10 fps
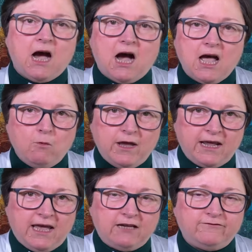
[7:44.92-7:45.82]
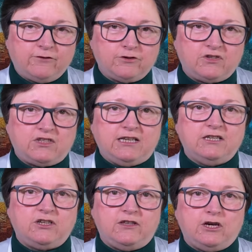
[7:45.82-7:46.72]
I went headfirst
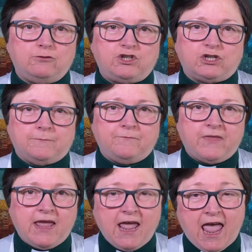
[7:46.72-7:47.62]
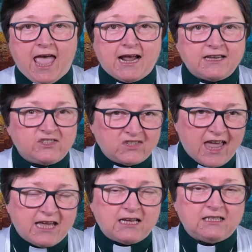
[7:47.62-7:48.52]
into the ocean, and I
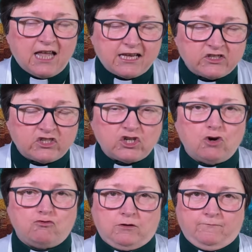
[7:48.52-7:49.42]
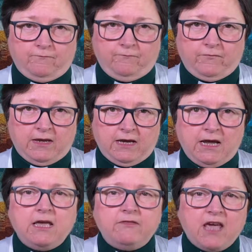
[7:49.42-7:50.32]
sank like a stone.
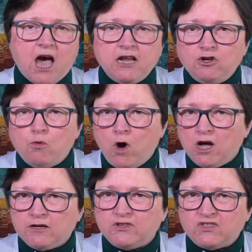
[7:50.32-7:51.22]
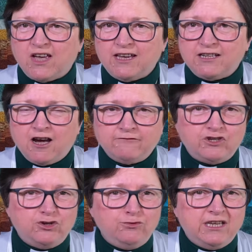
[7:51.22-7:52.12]
The underwater sight of
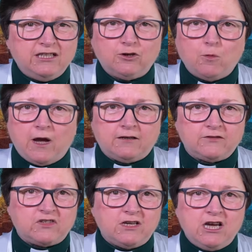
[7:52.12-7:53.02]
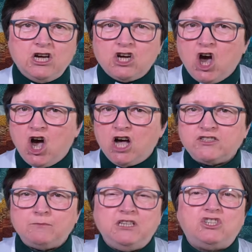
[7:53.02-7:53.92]
two killer whales
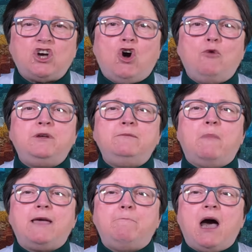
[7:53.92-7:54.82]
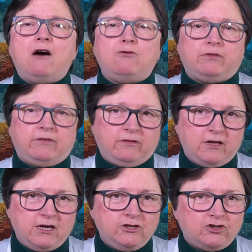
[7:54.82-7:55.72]
caused me to open my mouth
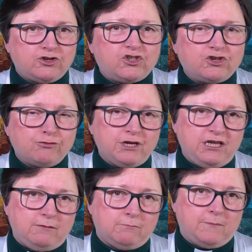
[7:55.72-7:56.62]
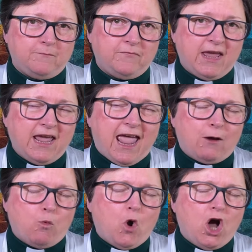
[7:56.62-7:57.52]
to scream,
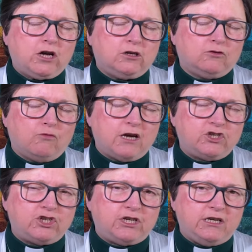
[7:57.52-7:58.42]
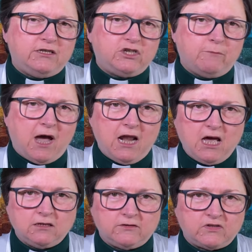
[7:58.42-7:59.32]
and water rushed into my
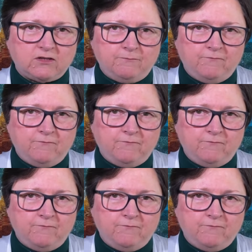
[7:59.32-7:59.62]
lungs.